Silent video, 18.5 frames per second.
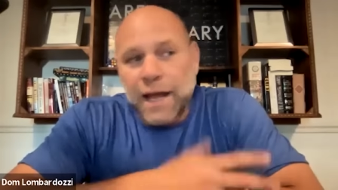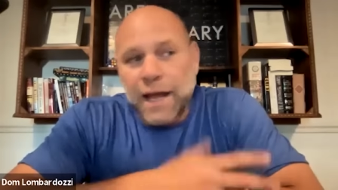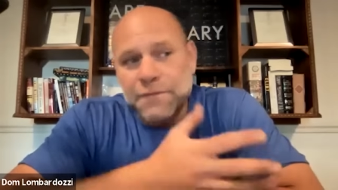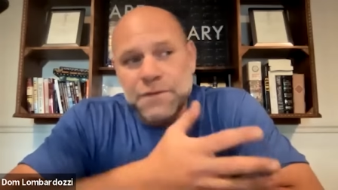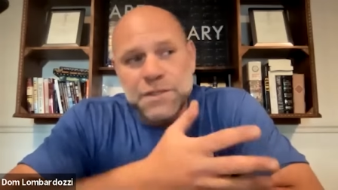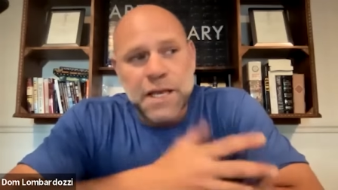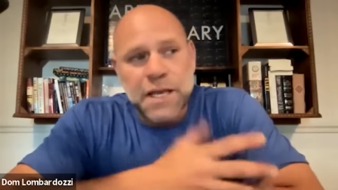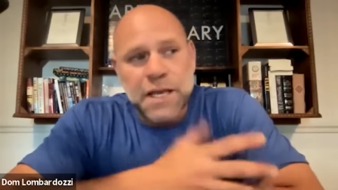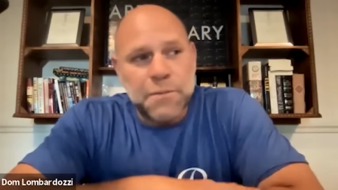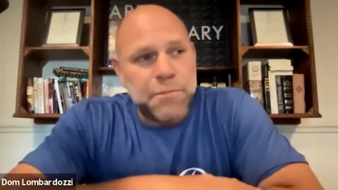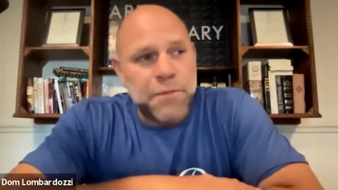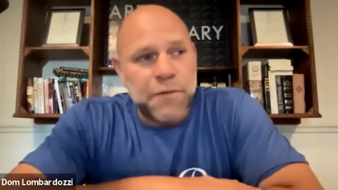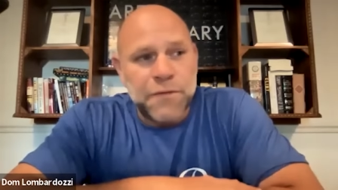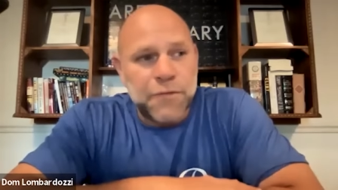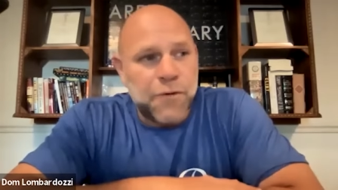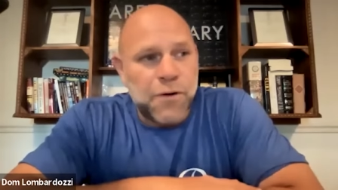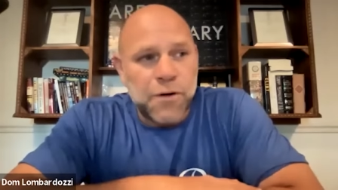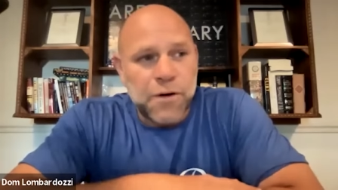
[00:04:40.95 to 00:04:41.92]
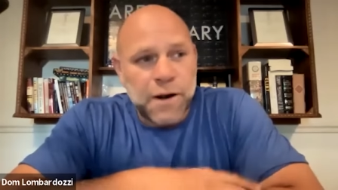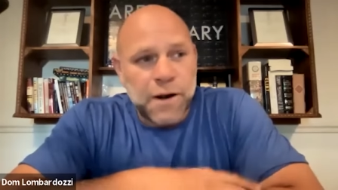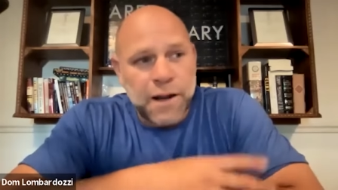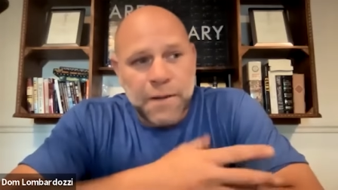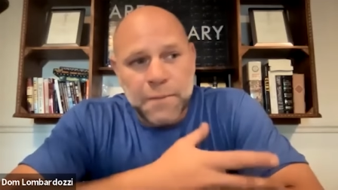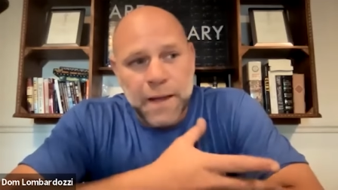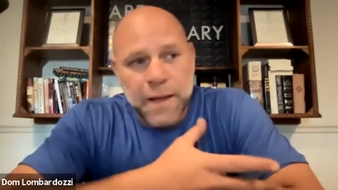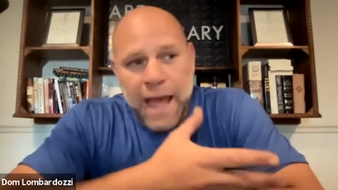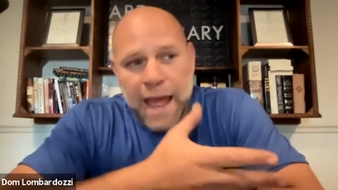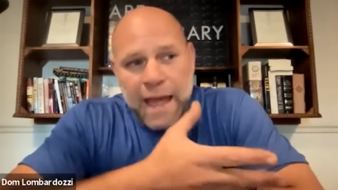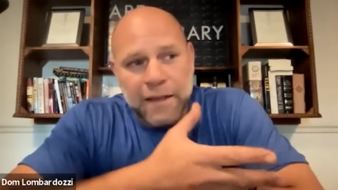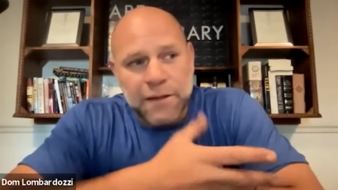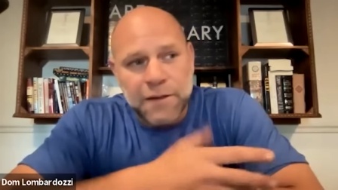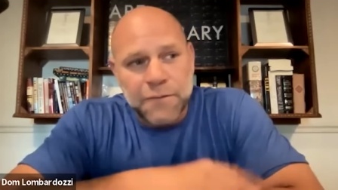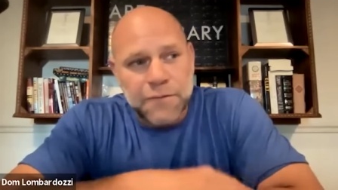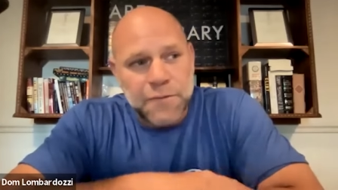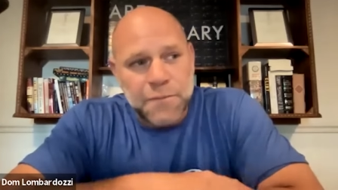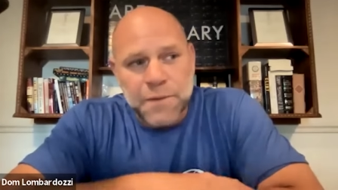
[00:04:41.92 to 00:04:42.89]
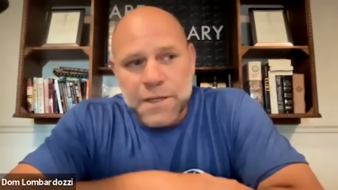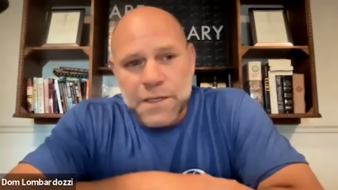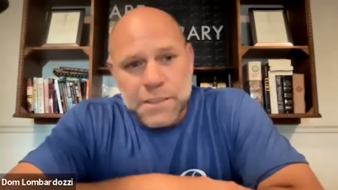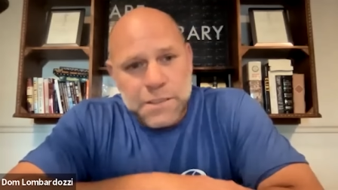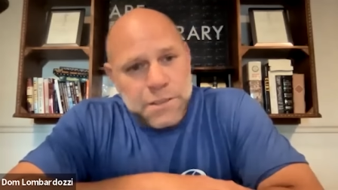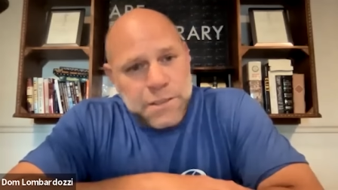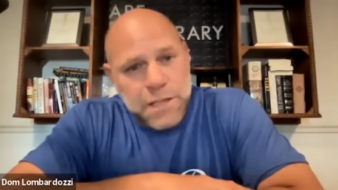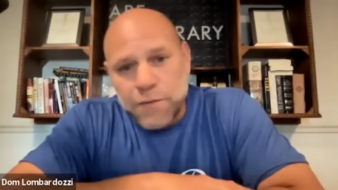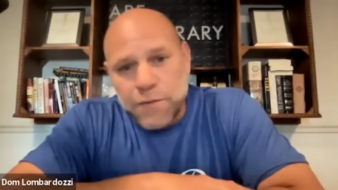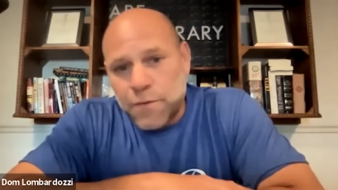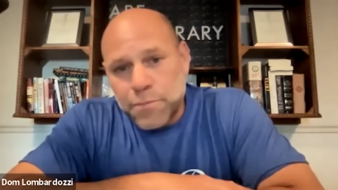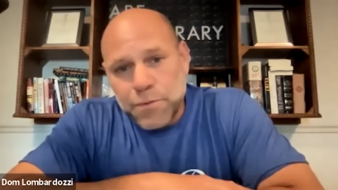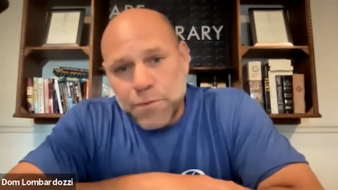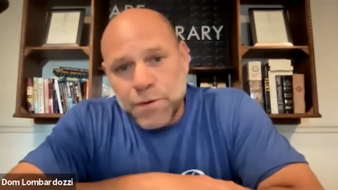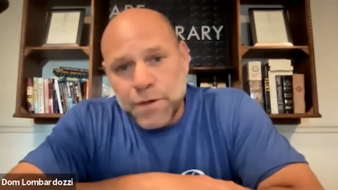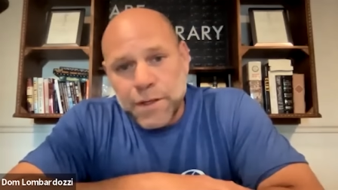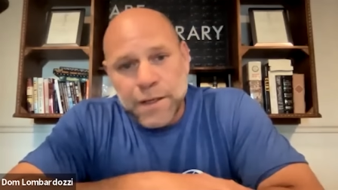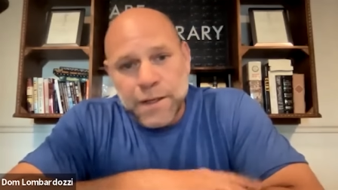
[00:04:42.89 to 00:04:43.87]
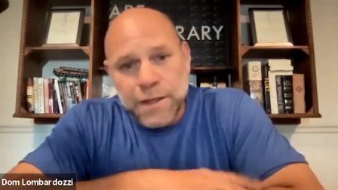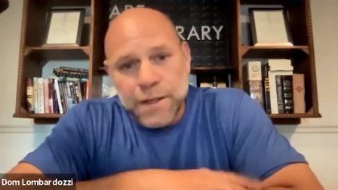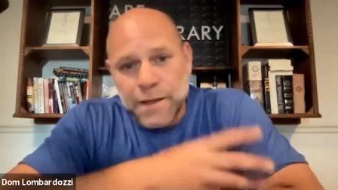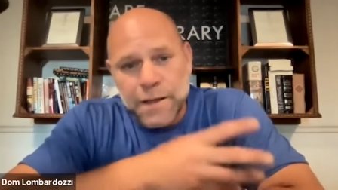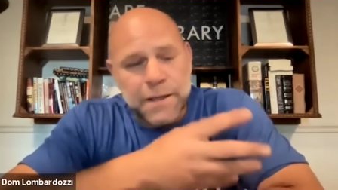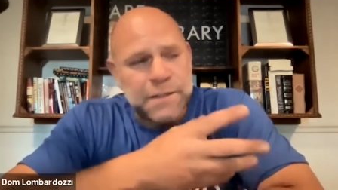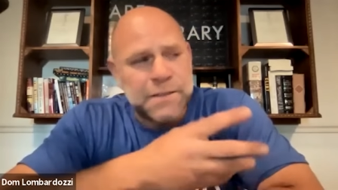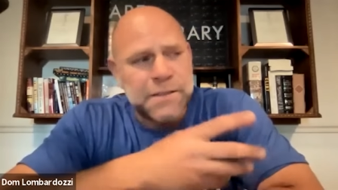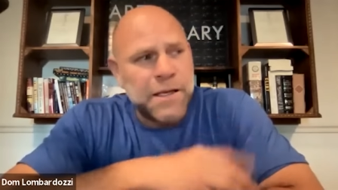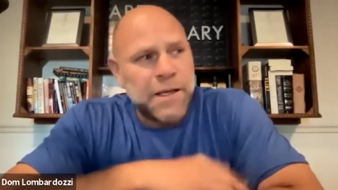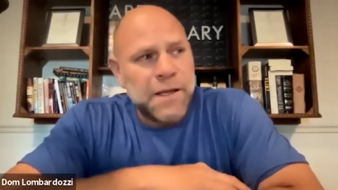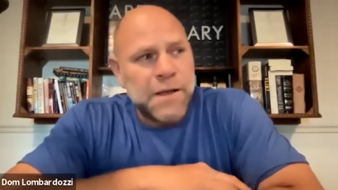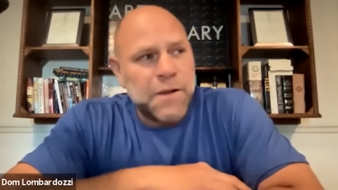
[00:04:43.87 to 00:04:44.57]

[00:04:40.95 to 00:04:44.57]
I've said it before. I, acting for me is therapeutic. It,